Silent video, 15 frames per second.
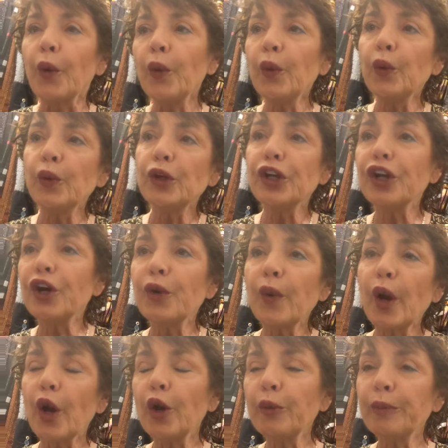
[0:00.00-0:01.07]

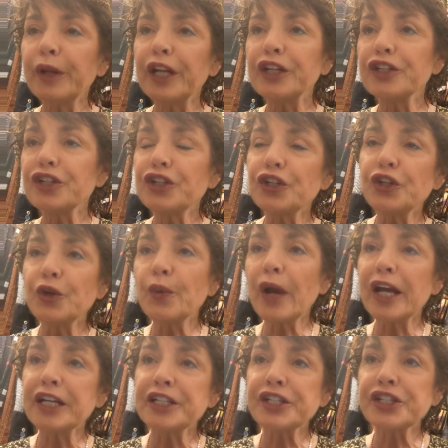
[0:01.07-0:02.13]
we're opening to
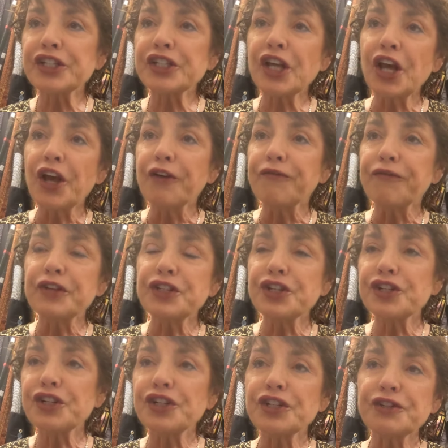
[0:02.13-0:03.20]
US
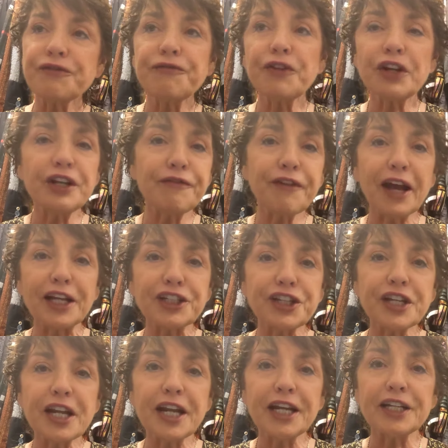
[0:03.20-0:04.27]
visitors fully
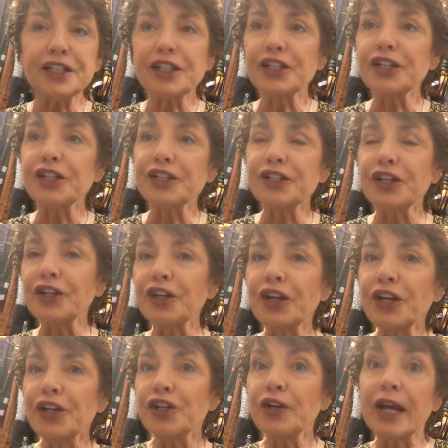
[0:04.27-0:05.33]
vaccinated, and
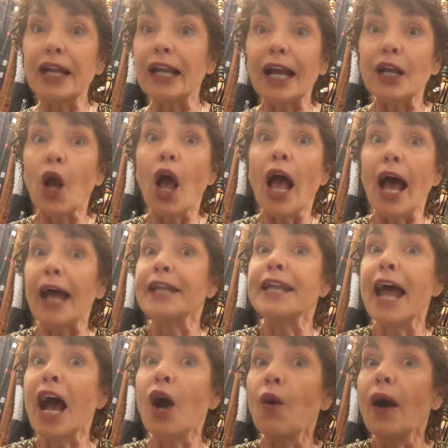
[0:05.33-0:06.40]
you get like, and
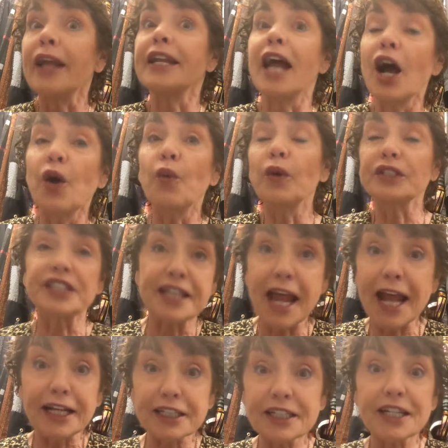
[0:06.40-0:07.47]
now what's
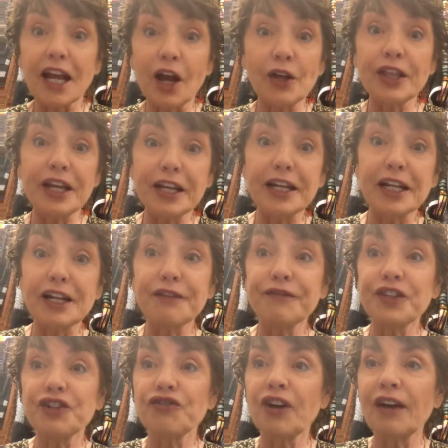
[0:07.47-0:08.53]
next? Are they going to
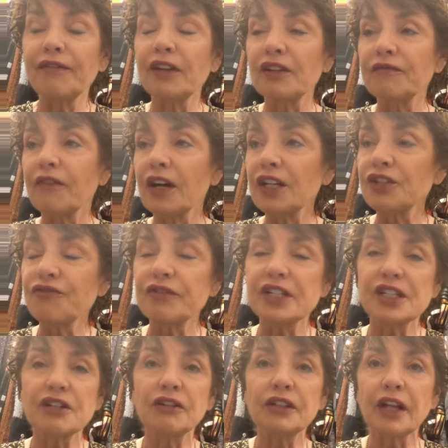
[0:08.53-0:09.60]
lift the travel advisory?
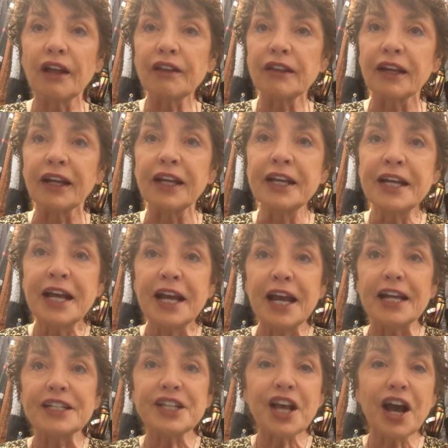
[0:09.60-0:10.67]
Still nothing.
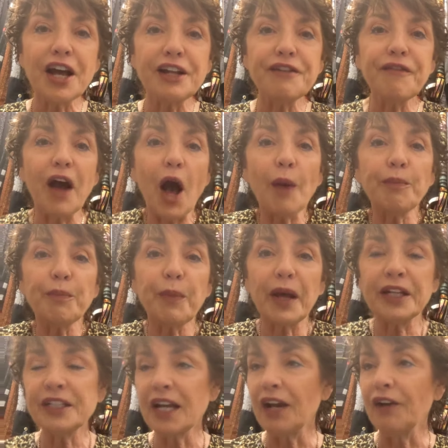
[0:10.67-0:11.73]
It's kind of up
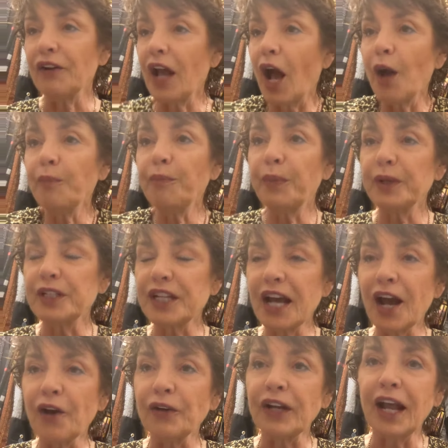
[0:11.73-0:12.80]
and
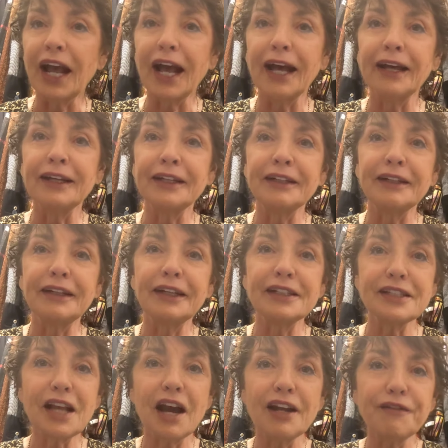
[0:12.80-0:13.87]
down, and
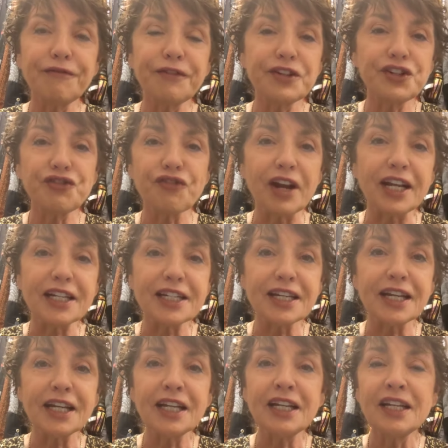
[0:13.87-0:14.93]
it's kind of
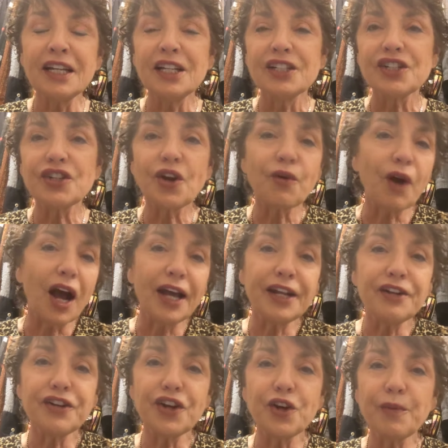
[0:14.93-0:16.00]
frustrating. So I
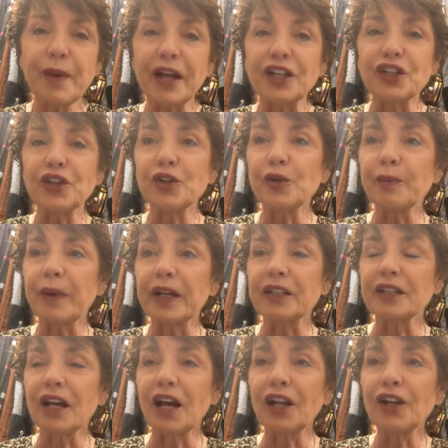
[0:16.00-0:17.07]
don't know about you,
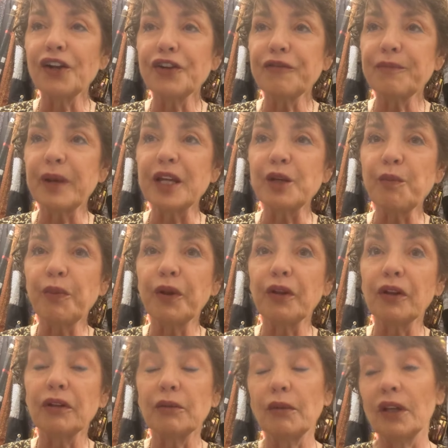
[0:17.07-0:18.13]
but I
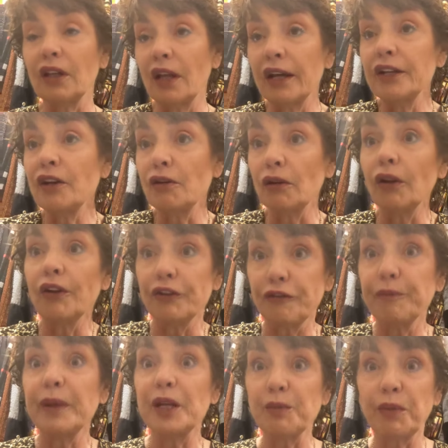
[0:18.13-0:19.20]
know a lot
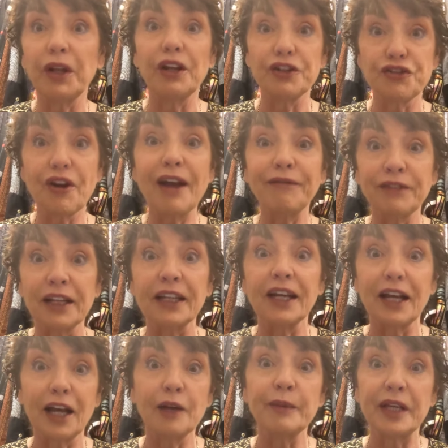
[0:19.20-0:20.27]
of people are
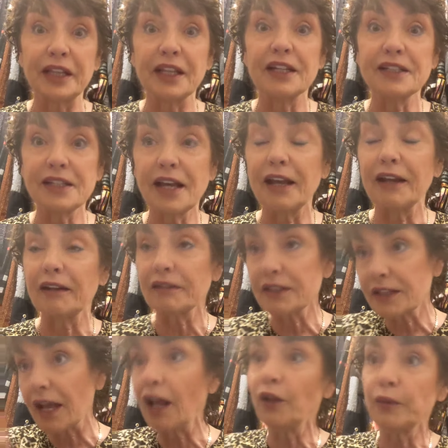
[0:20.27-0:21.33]
traveling. I mean, they're saying,
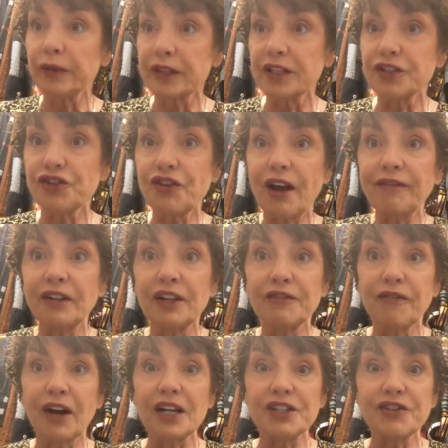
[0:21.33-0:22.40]
to hell with this travel
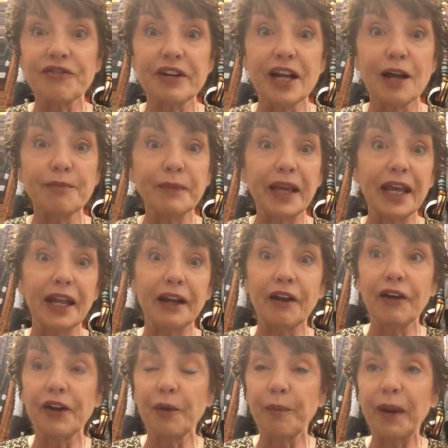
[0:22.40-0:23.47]
advisory, I'm getting
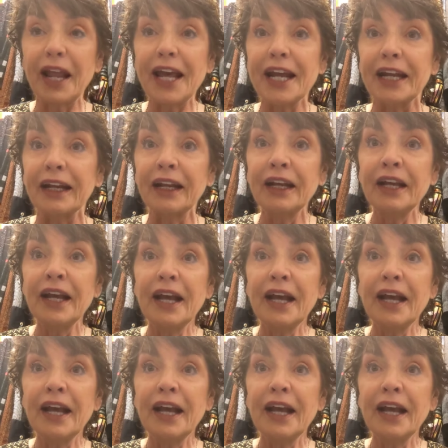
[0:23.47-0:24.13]
on a plane.